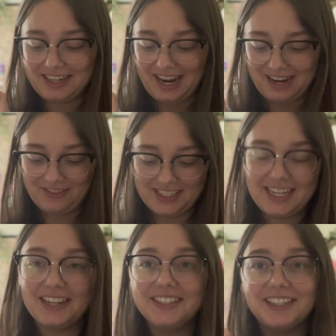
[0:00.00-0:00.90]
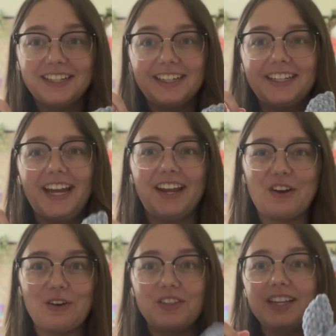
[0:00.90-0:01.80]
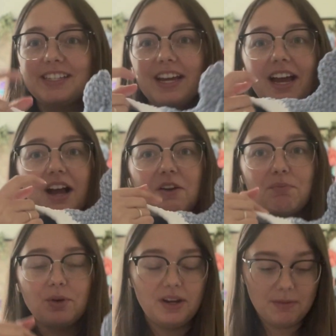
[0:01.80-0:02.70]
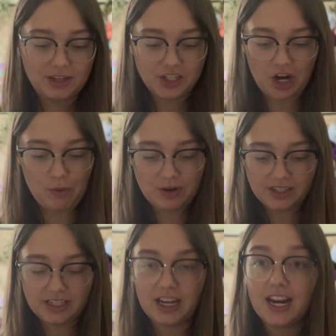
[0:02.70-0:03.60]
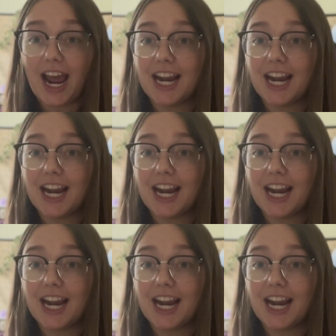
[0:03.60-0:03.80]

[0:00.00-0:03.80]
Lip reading: I have the tail done and all this pretty much almost done.